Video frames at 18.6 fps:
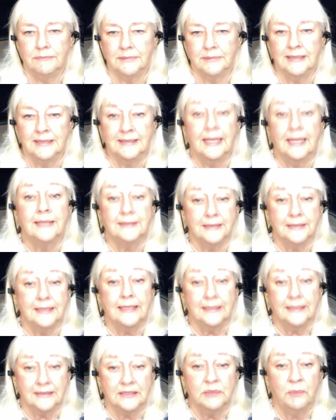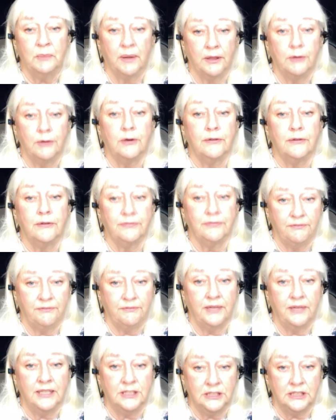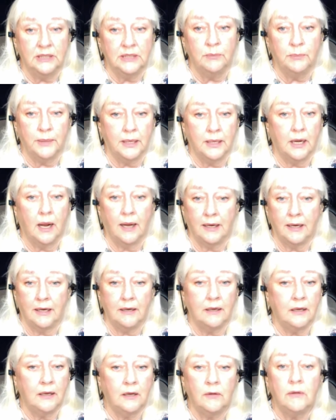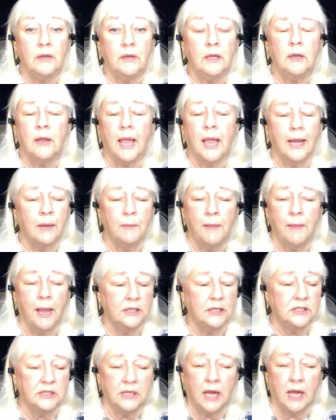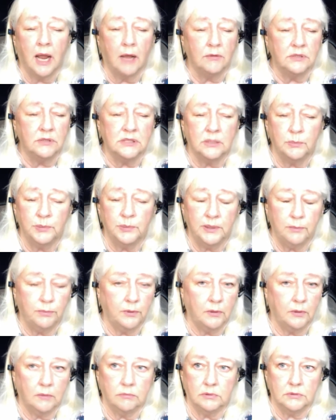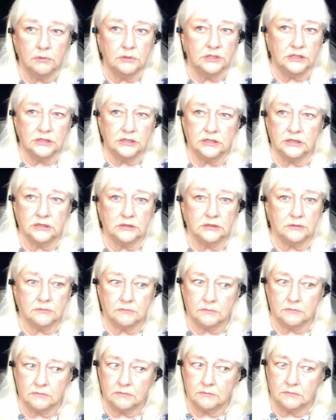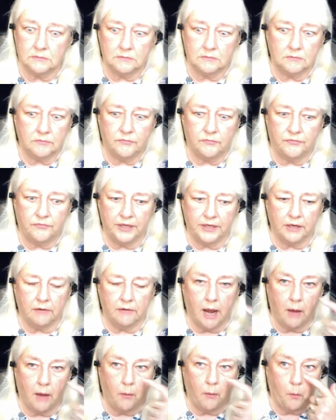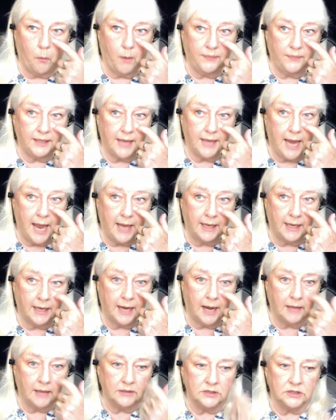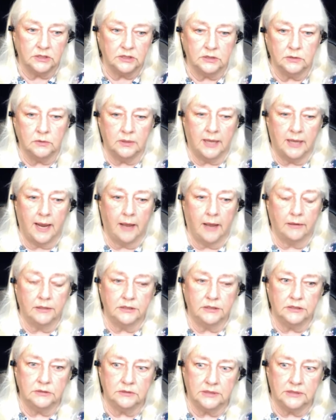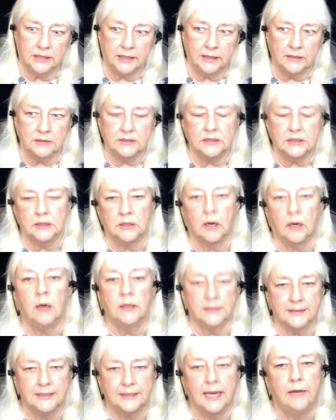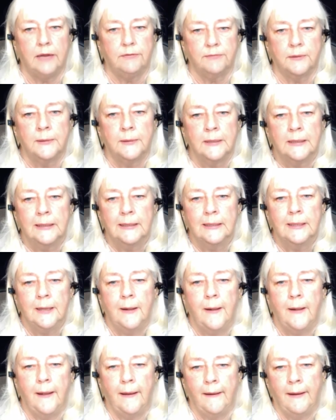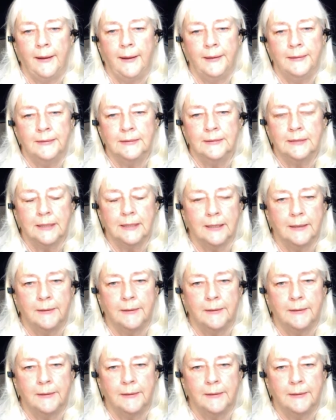Necessity is the mother of invention, but you can't imagine how some people will just figure out what they can and can't do and how to do things that aren't safe. And,